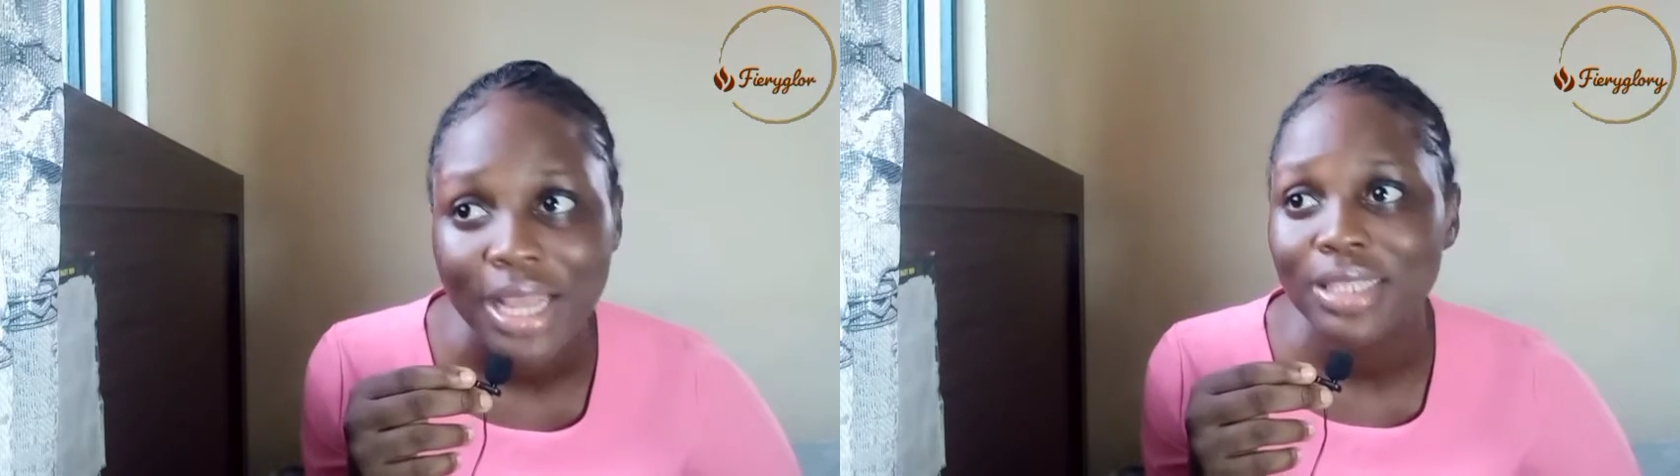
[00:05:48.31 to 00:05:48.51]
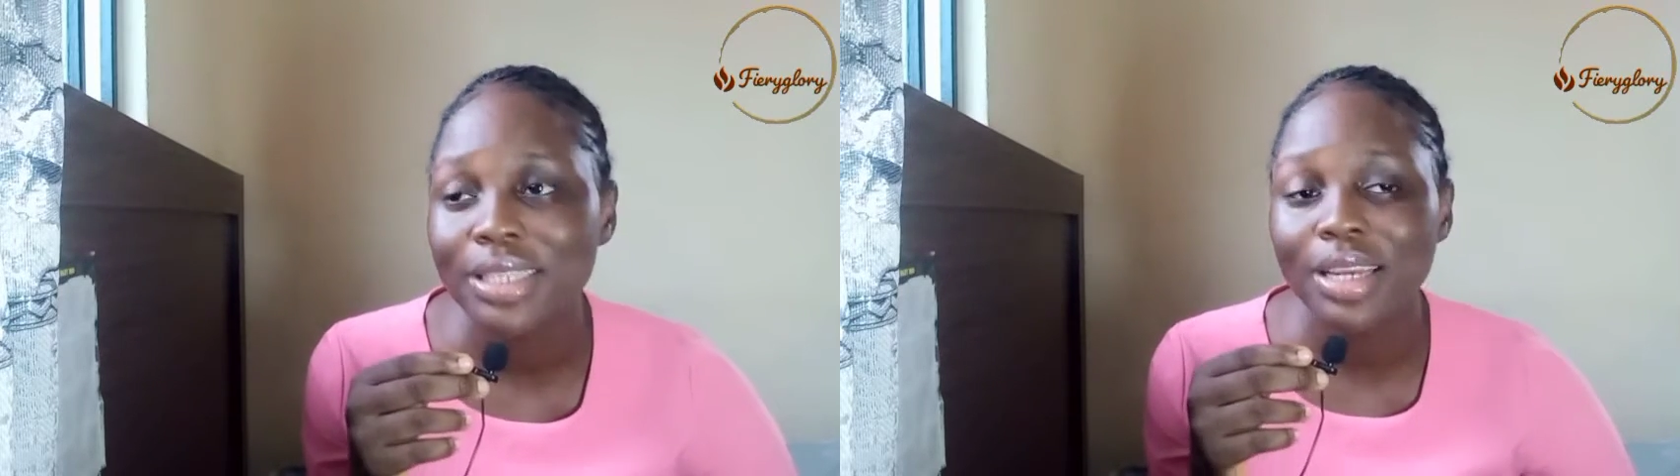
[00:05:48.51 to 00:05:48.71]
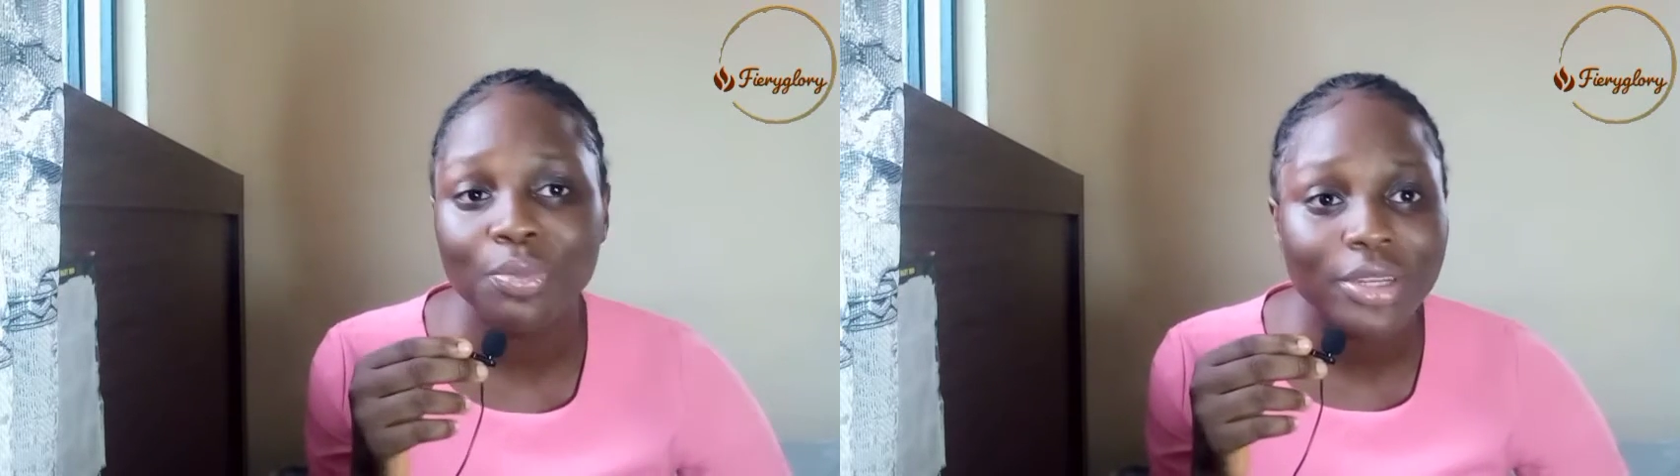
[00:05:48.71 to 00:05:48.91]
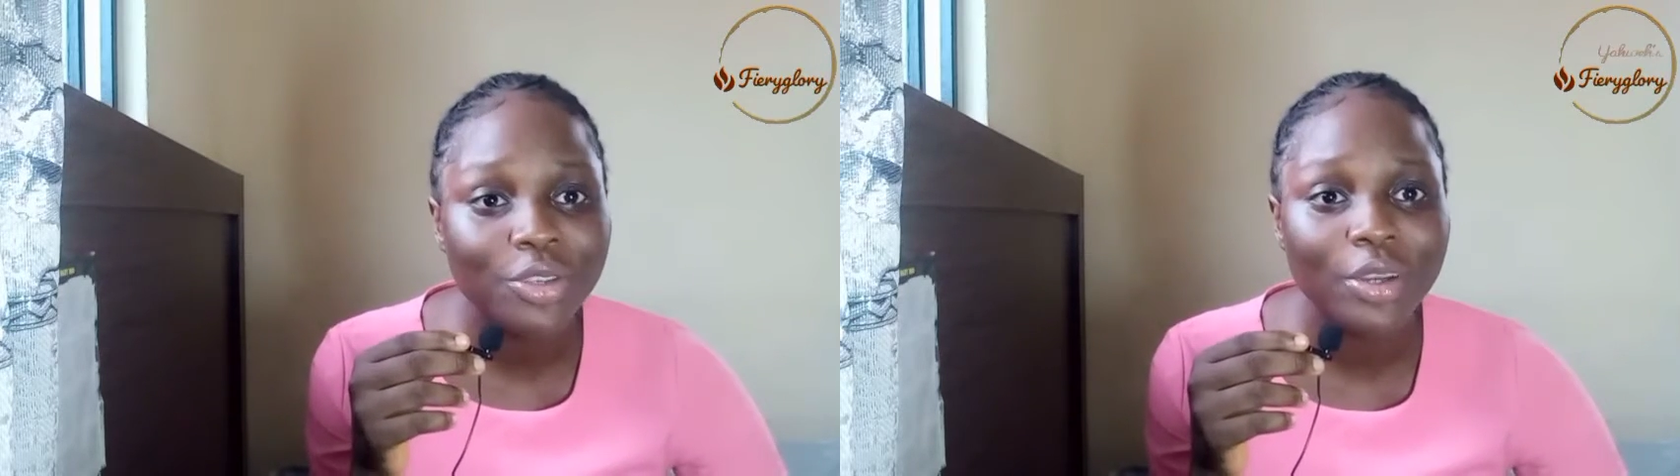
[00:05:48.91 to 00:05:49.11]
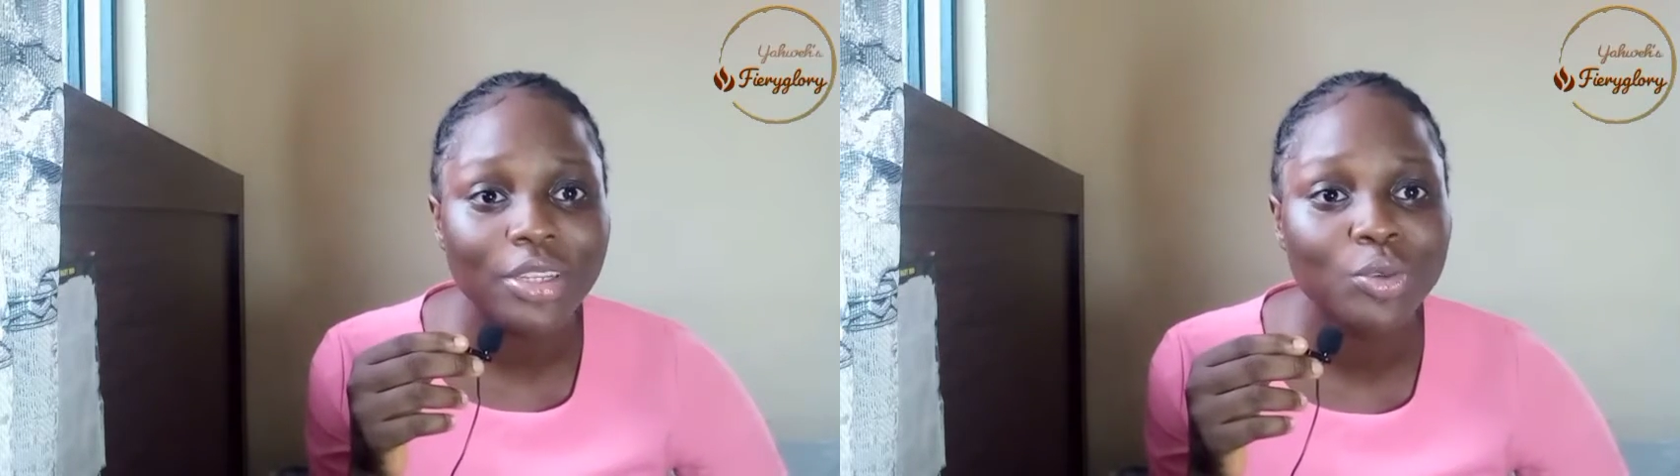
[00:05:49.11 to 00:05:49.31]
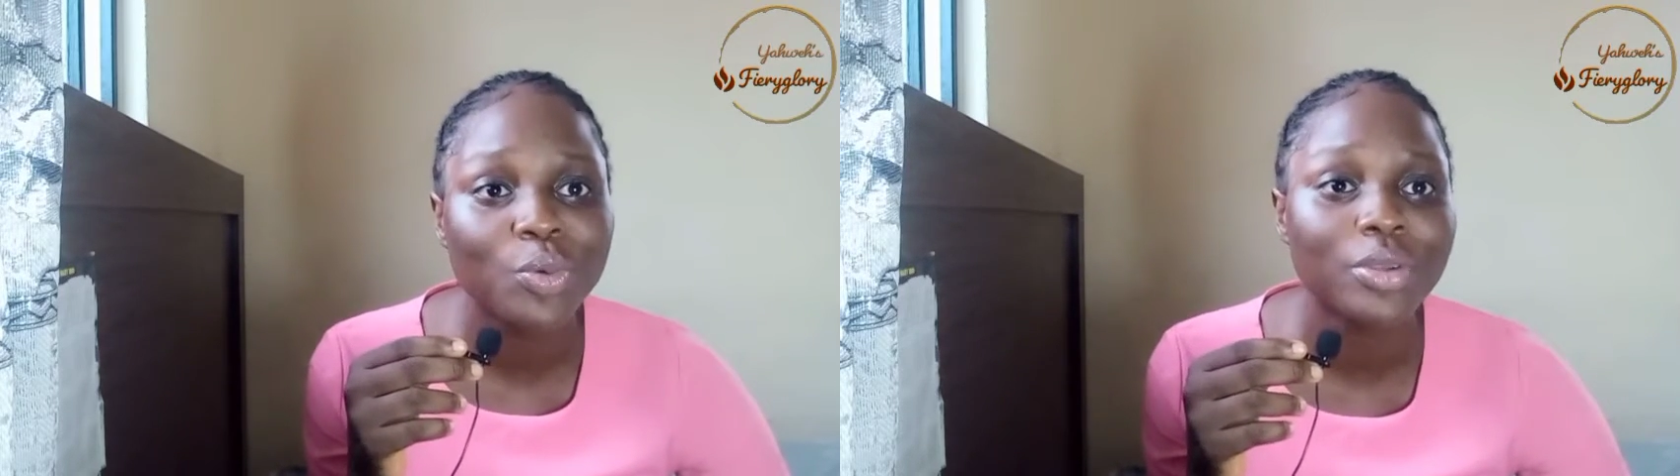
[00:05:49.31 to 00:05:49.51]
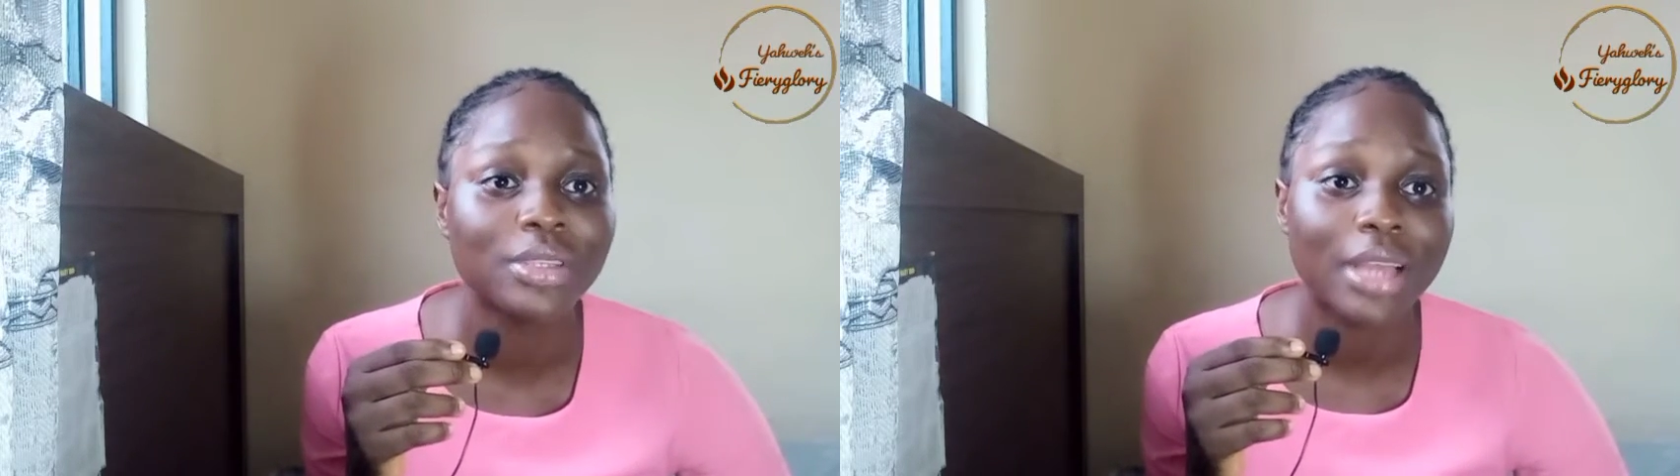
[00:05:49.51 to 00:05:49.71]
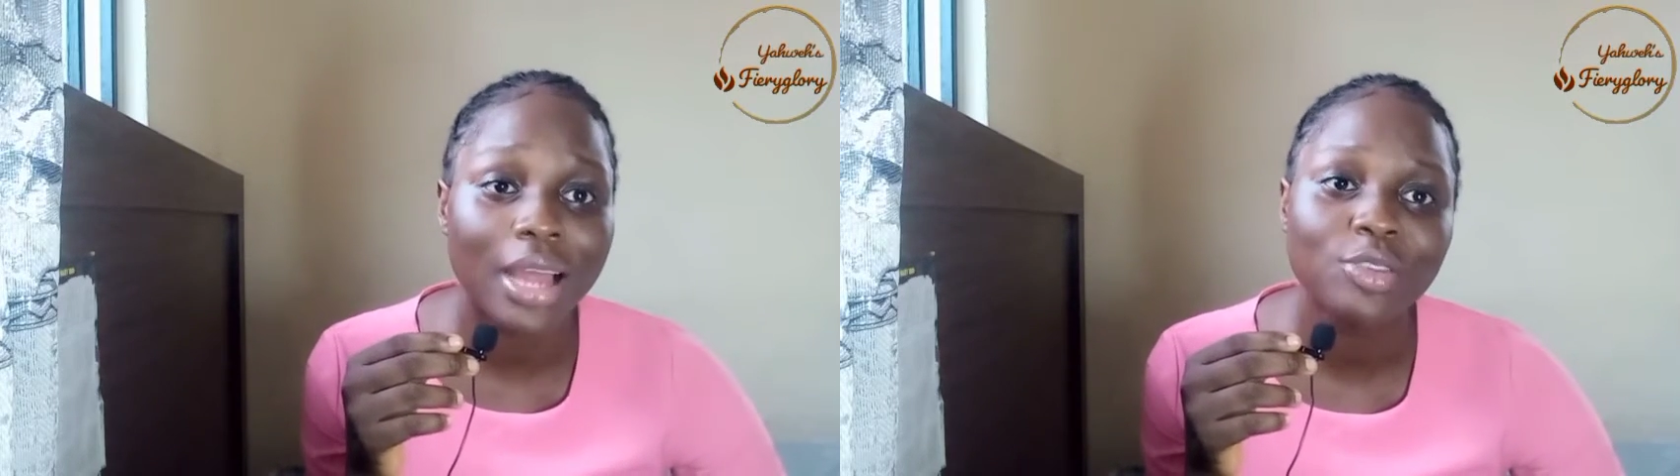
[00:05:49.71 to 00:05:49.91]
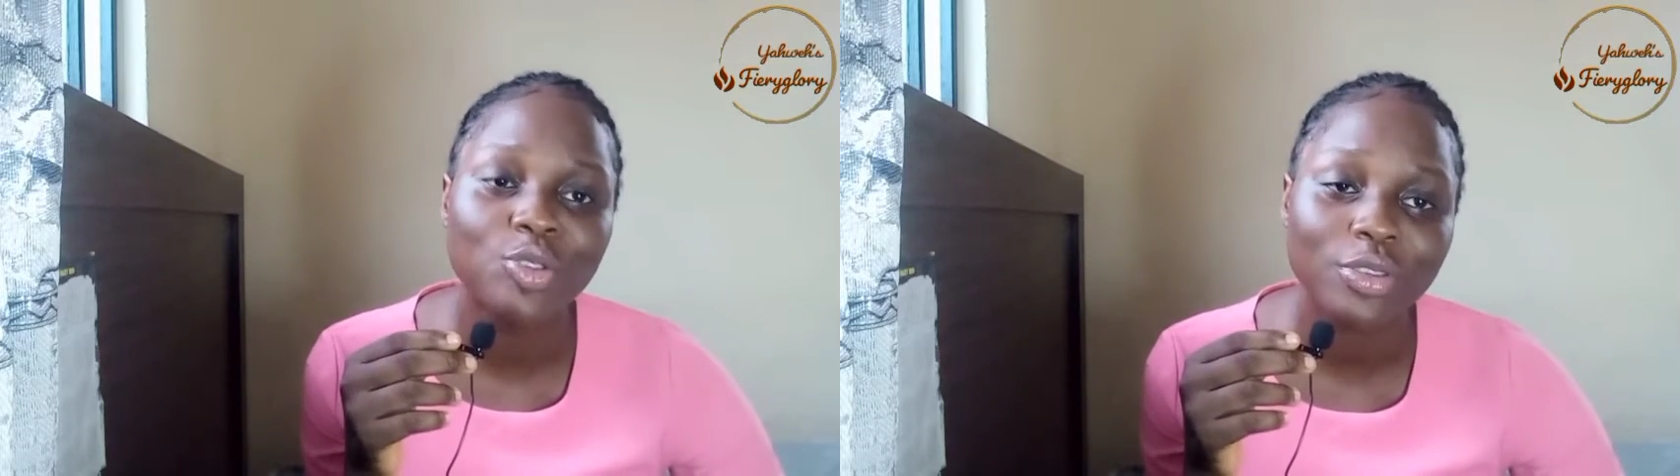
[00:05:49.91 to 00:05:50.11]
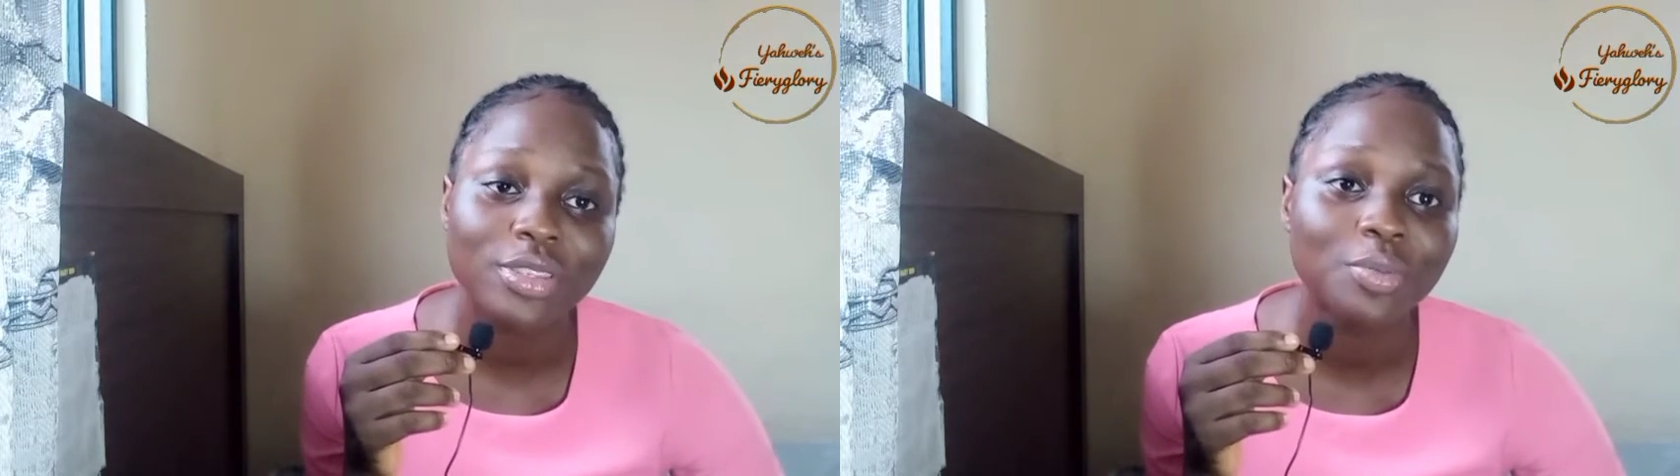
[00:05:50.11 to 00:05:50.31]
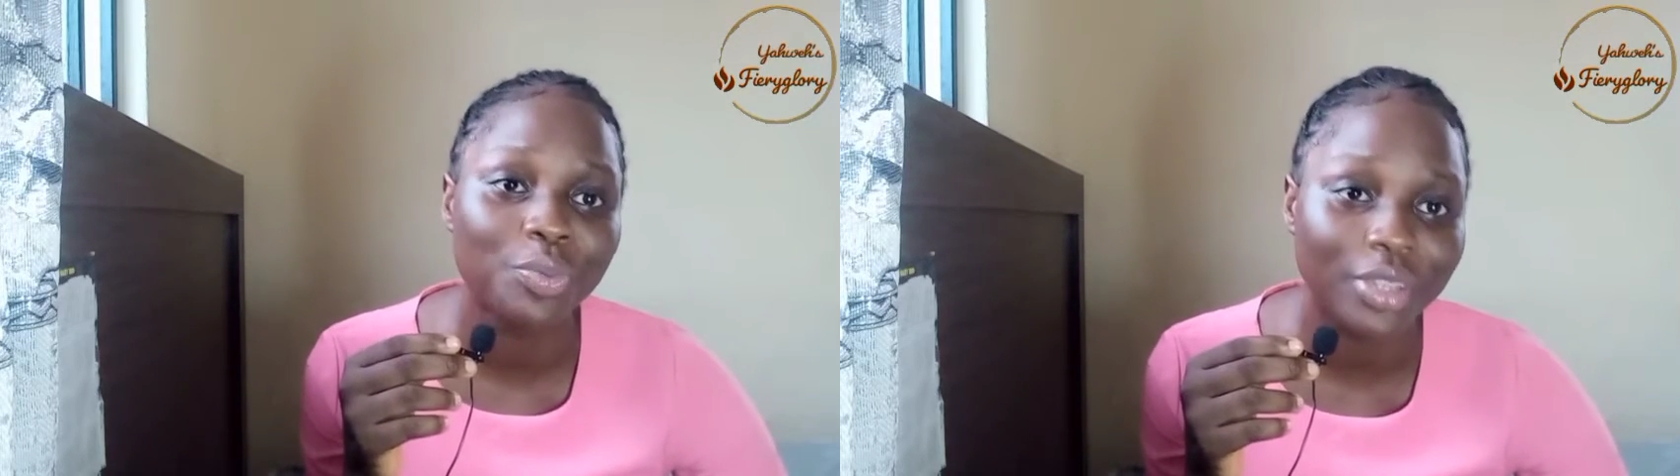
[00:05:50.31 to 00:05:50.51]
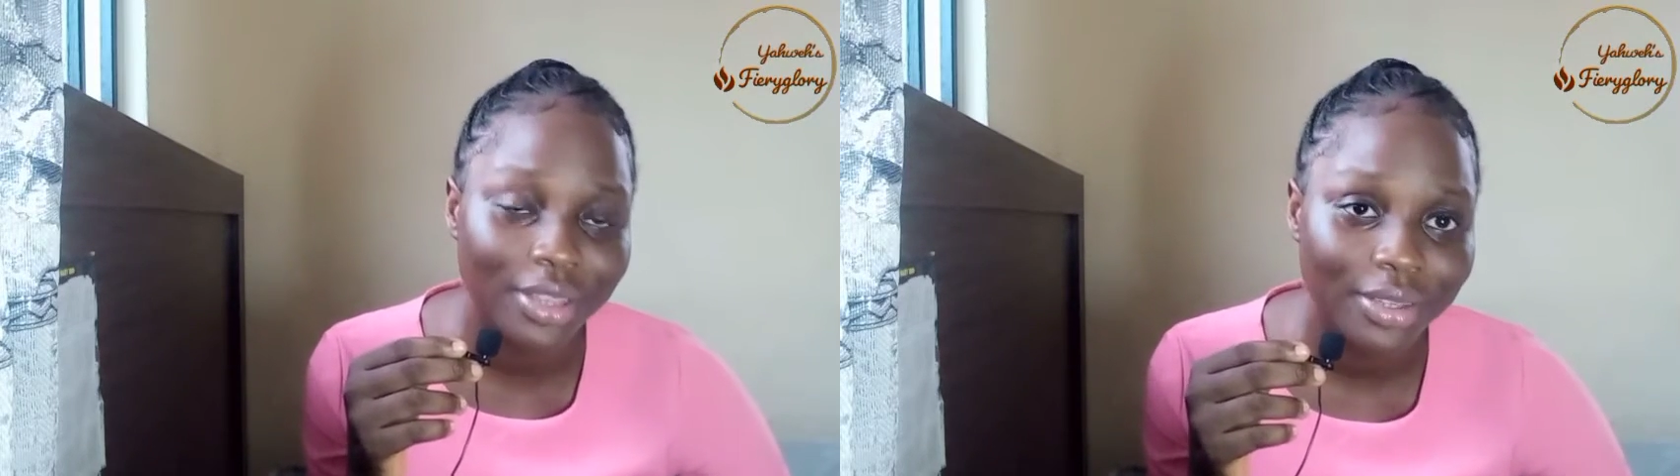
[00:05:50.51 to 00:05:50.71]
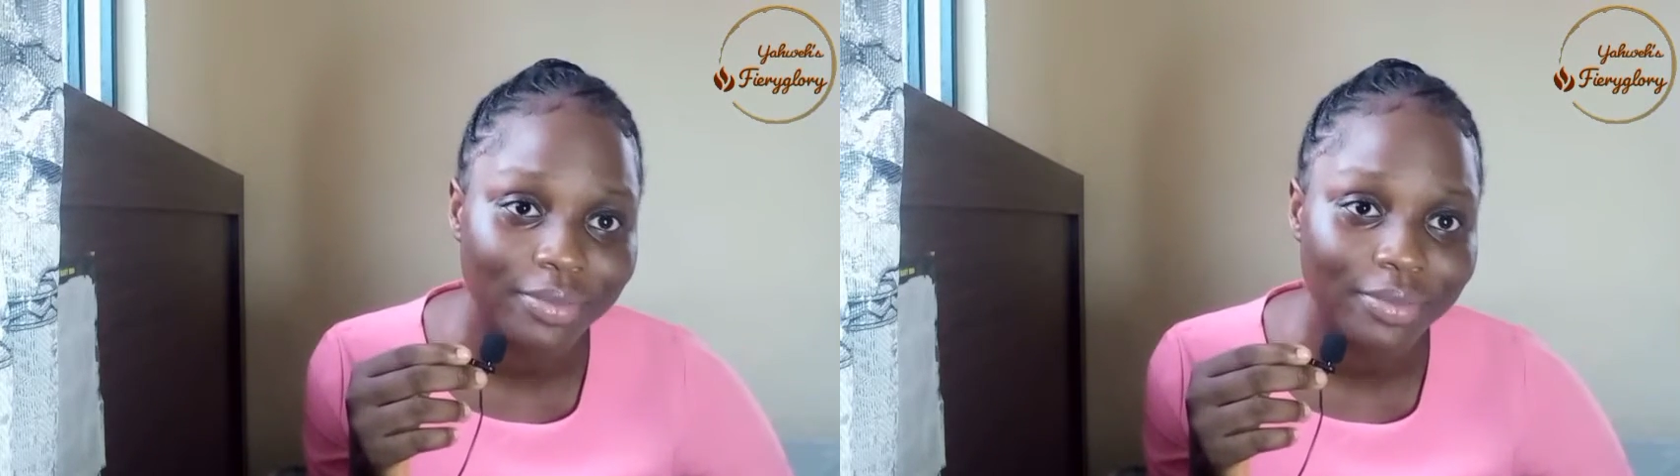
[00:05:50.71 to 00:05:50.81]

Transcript: Celebrate your little wins and just breathe.